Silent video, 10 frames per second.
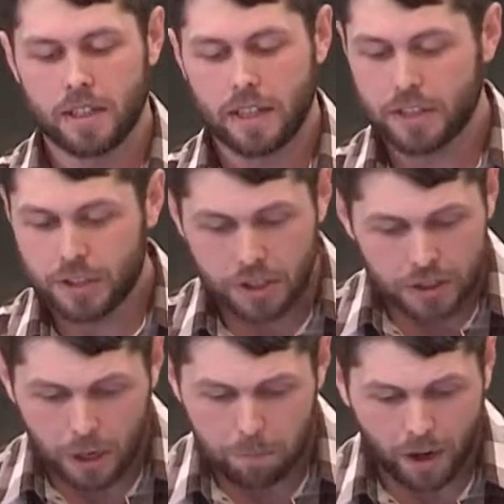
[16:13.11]
It's just
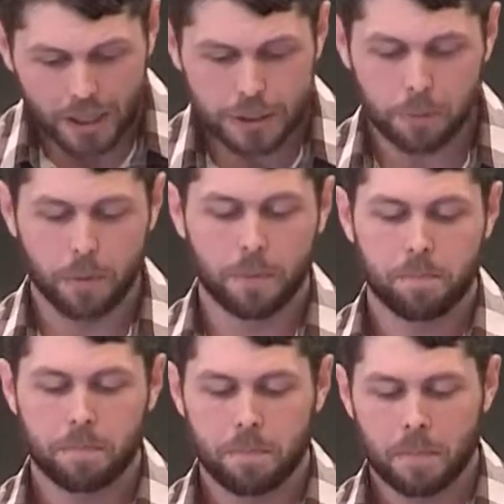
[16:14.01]
not possible.
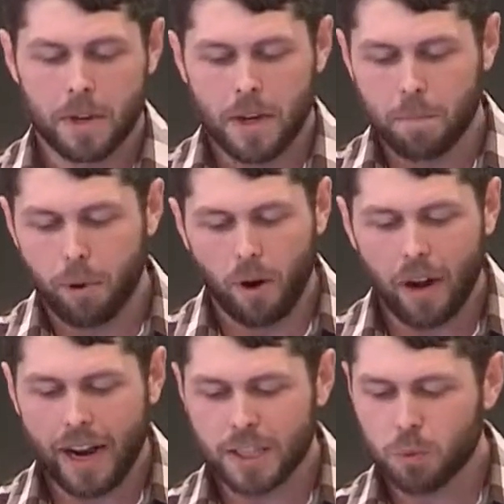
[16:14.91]
And
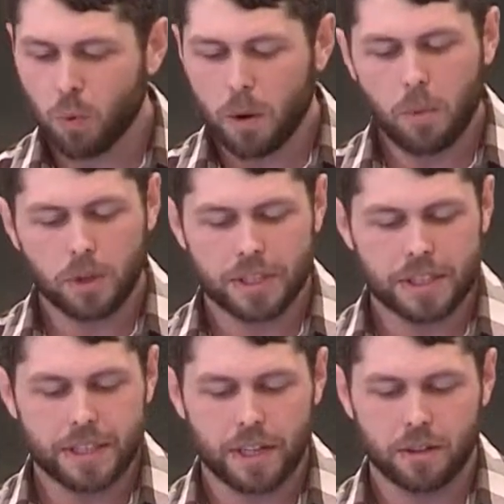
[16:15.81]
Paul adds one more
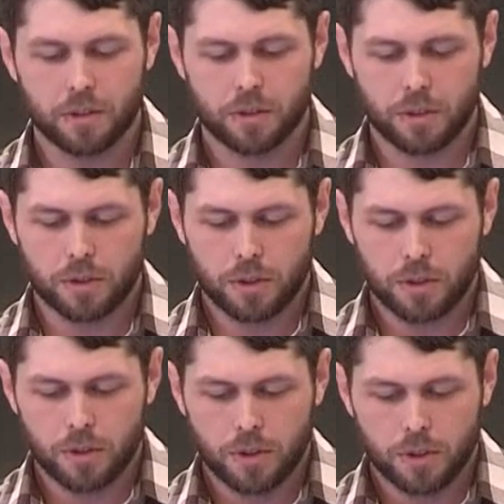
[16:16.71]
detail
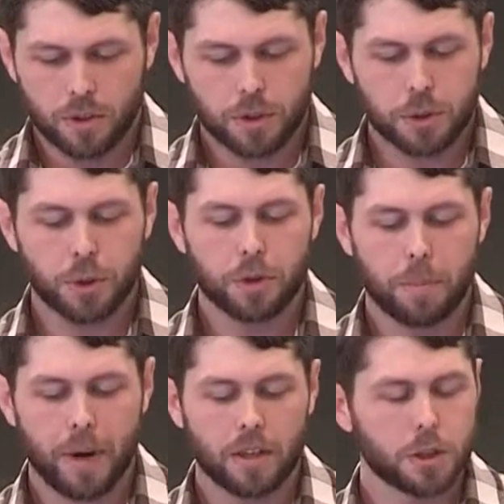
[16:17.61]
to the truth
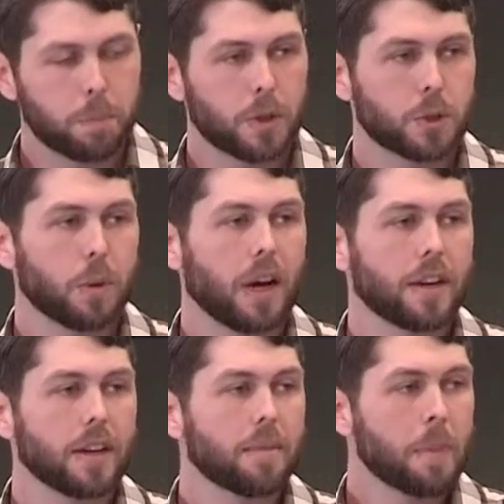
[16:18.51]
about
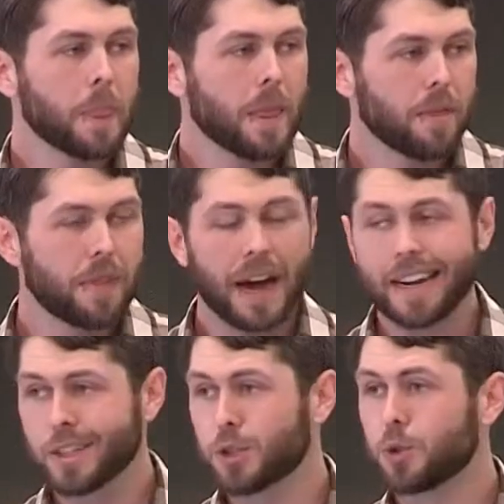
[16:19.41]
spirituality.
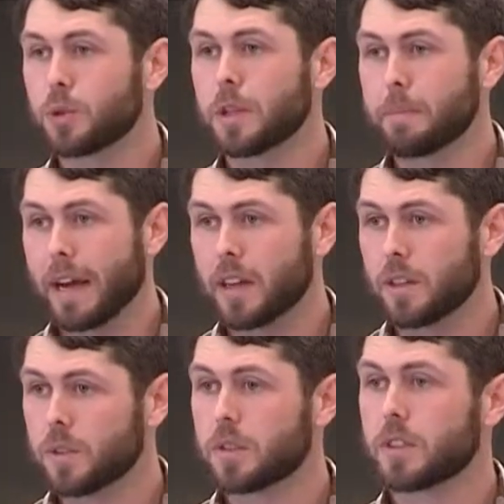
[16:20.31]
That is truly bad
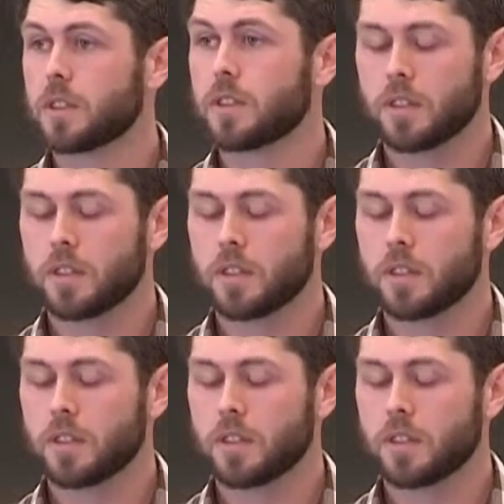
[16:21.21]
news.